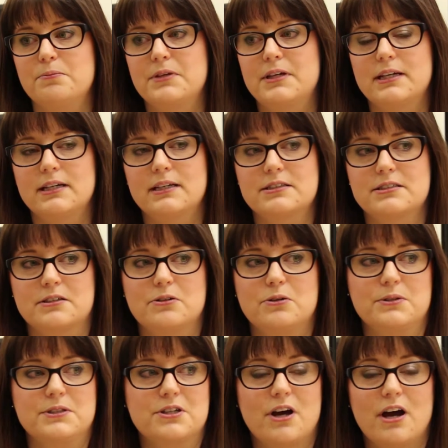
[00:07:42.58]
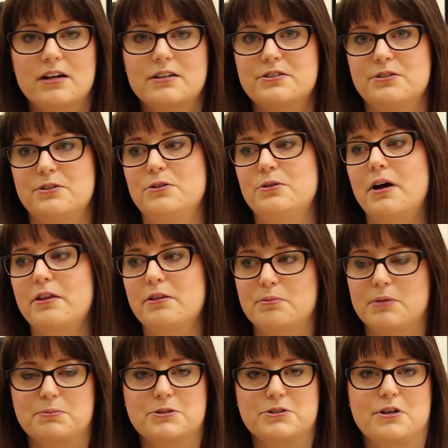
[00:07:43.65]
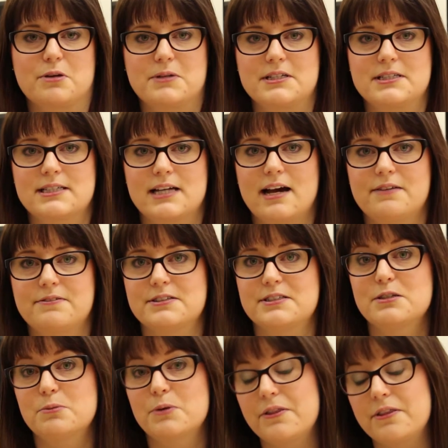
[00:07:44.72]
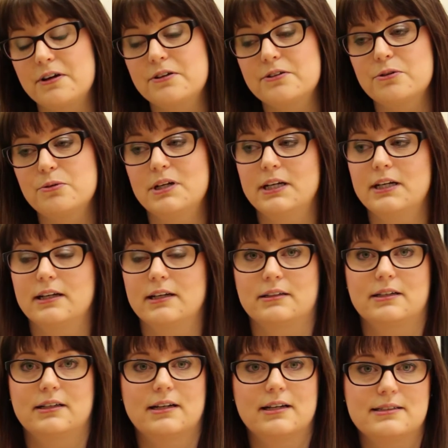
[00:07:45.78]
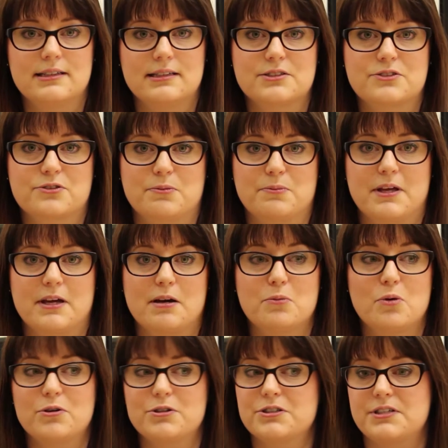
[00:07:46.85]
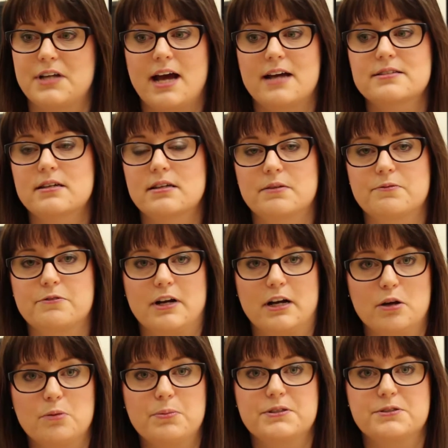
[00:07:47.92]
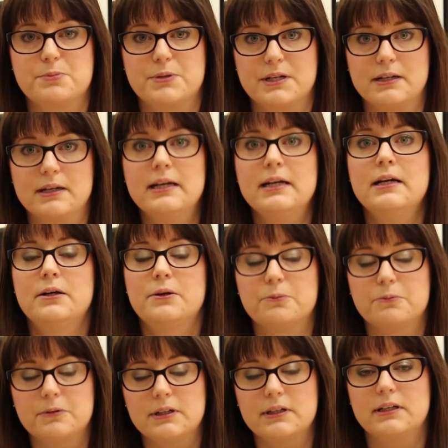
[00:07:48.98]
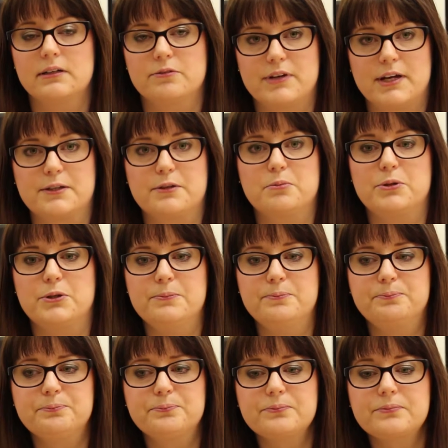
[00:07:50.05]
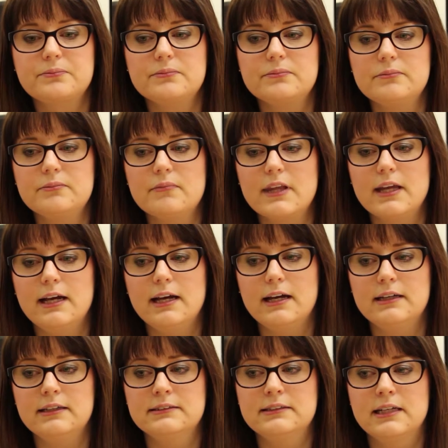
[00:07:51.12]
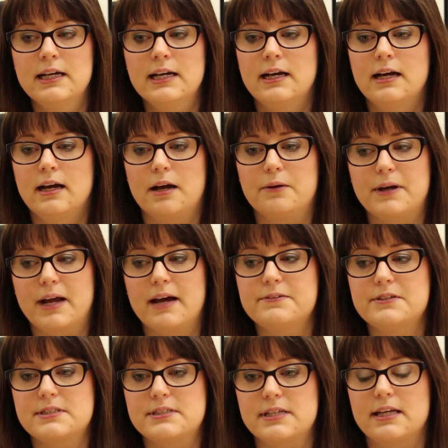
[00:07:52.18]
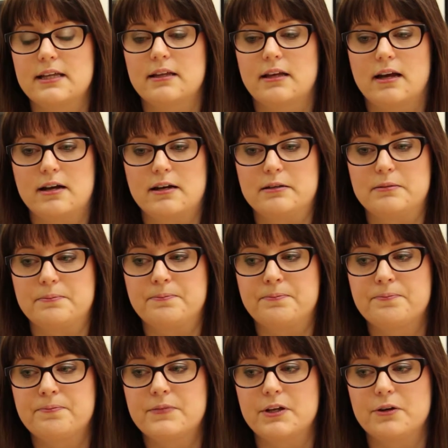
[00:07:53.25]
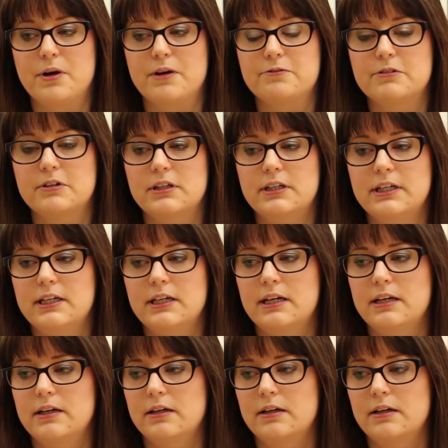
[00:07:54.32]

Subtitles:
getting to go and talk to other members on my staff and see what they're doing and get ideas from them, or just asking them for help, has been really invaluable. And I would have to say, you know, I've really